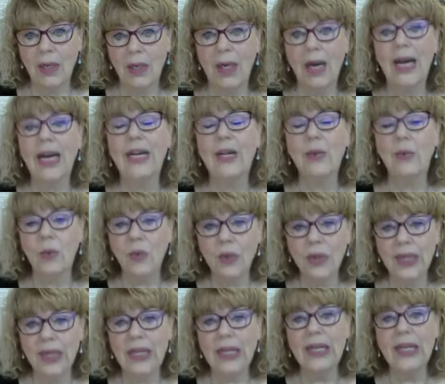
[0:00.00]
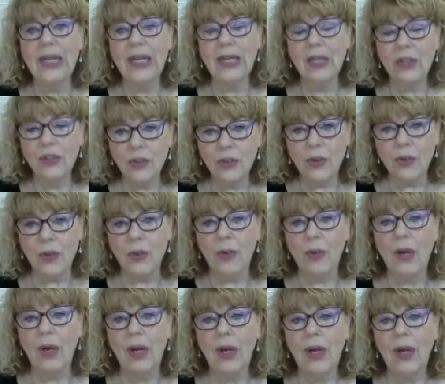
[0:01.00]
I really do.
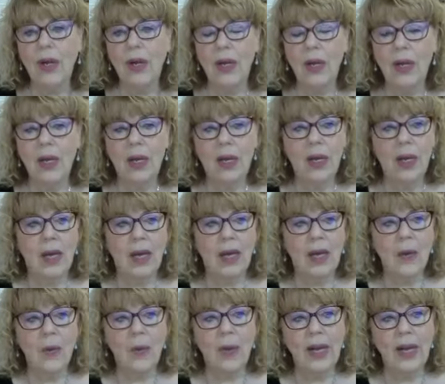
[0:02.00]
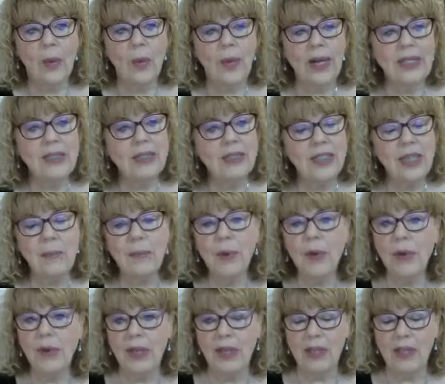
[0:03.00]
When I went
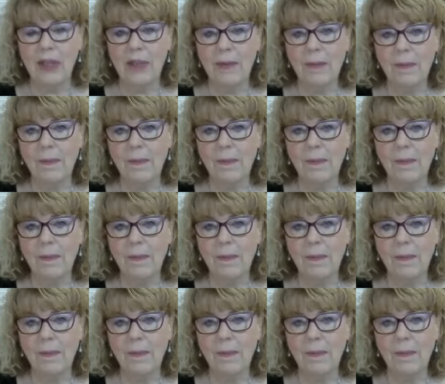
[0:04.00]
deeper in,